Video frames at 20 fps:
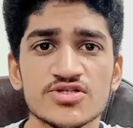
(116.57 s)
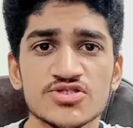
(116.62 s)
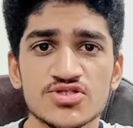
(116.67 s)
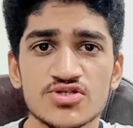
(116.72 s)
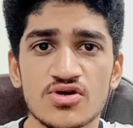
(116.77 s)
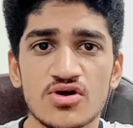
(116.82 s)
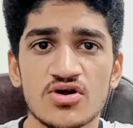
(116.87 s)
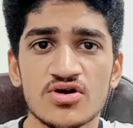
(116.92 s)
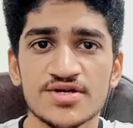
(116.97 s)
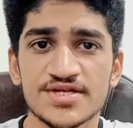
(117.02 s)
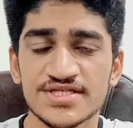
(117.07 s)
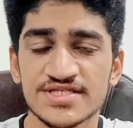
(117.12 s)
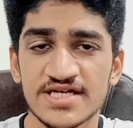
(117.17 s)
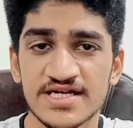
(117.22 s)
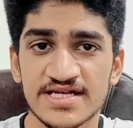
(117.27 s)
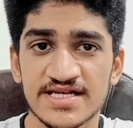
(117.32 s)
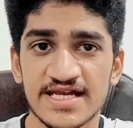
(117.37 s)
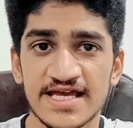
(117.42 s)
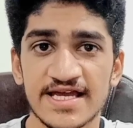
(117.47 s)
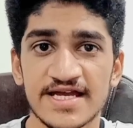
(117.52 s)
stored in
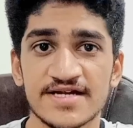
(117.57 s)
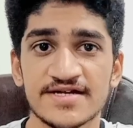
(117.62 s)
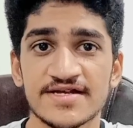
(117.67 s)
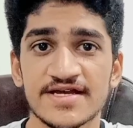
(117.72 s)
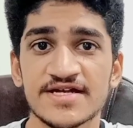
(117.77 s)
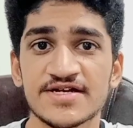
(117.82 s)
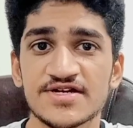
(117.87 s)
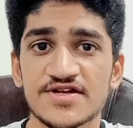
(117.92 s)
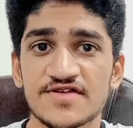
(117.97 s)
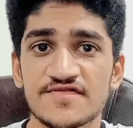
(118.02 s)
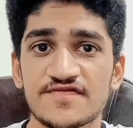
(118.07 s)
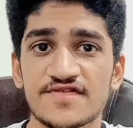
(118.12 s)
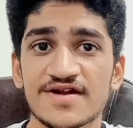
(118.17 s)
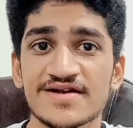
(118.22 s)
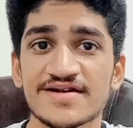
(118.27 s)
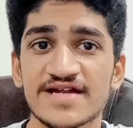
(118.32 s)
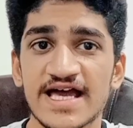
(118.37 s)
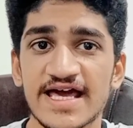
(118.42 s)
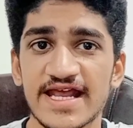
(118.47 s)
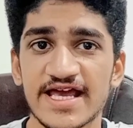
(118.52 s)
the gland in
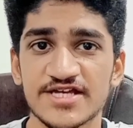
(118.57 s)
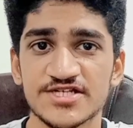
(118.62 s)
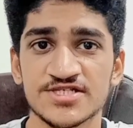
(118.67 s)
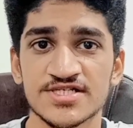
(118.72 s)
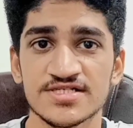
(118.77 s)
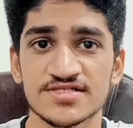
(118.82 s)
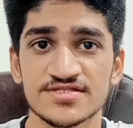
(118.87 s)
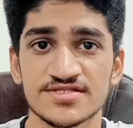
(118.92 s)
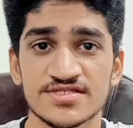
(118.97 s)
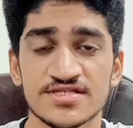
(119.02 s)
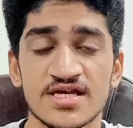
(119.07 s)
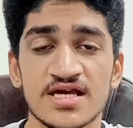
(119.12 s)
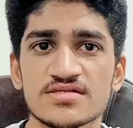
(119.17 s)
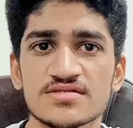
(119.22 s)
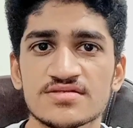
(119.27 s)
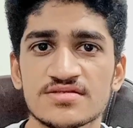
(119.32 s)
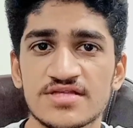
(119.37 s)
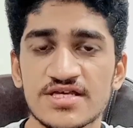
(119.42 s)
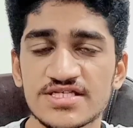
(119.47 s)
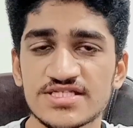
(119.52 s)
different directions.
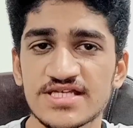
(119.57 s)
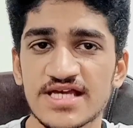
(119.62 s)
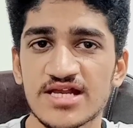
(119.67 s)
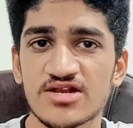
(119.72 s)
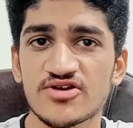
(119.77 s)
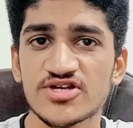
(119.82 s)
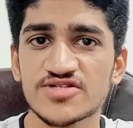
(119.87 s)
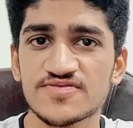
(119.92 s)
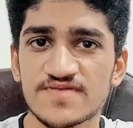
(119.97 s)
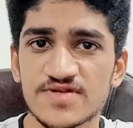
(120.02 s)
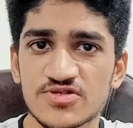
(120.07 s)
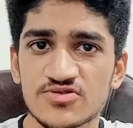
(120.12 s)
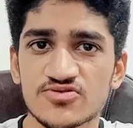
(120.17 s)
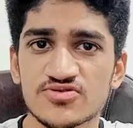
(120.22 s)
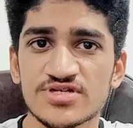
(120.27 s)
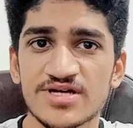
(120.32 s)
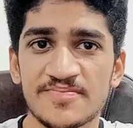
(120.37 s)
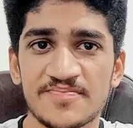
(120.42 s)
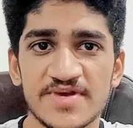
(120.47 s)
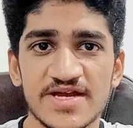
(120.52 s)
This yellowish
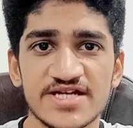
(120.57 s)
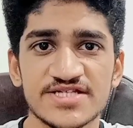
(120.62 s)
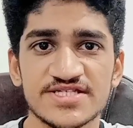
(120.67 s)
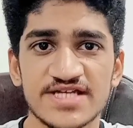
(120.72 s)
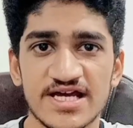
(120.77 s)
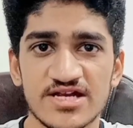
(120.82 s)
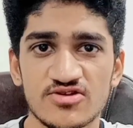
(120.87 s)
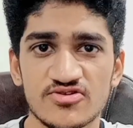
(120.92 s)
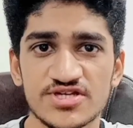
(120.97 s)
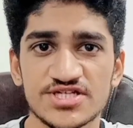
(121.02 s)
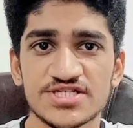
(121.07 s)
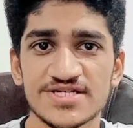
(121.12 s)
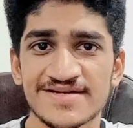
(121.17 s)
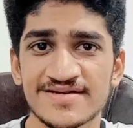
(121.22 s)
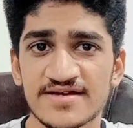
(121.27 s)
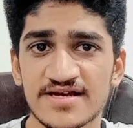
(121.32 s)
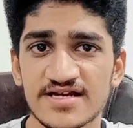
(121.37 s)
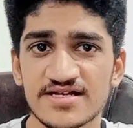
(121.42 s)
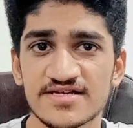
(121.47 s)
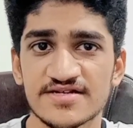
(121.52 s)
fluid appears yellowish
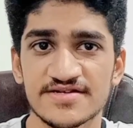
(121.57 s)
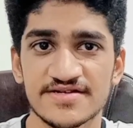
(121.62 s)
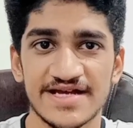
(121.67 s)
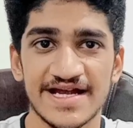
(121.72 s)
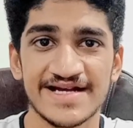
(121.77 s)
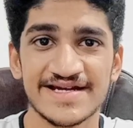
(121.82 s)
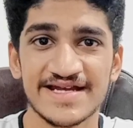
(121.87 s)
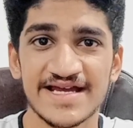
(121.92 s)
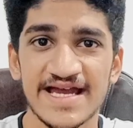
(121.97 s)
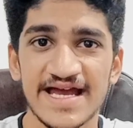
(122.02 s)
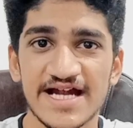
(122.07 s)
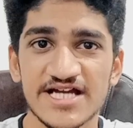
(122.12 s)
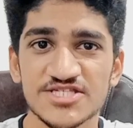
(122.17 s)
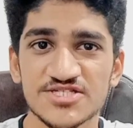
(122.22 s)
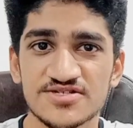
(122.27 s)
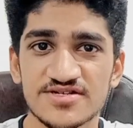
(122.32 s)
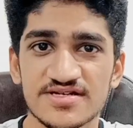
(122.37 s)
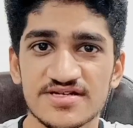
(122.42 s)
in color and gets